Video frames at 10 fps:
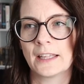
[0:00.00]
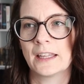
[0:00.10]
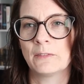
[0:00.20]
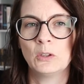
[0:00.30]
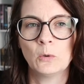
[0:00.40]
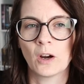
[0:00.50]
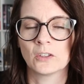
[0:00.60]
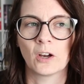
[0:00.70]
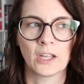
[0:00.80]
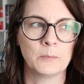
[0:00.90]
Like if you are
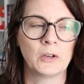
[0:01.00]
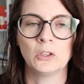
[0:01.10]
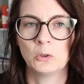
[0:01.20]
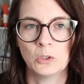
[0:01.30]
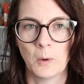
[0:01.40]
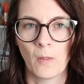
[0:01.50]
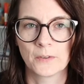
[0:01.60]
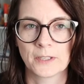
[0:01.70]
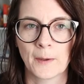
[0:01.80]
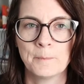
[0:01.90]
talking about YouTube all
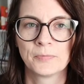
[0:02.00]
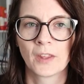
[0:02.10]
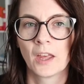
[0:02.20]
the time,